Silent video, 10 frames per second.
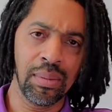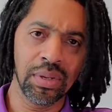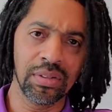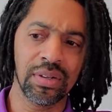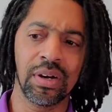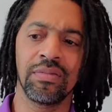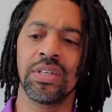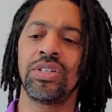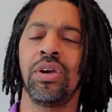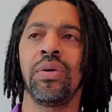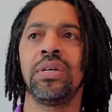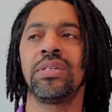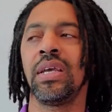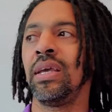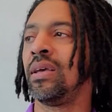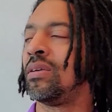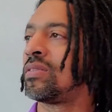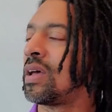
of the series is,